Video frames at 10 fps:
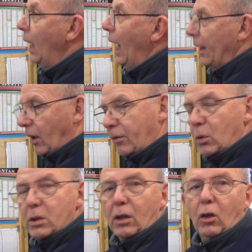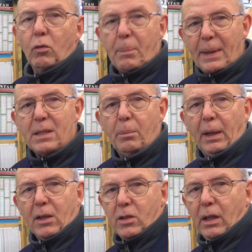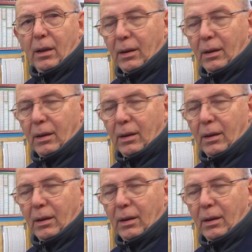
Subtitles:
and I've also got repeatability.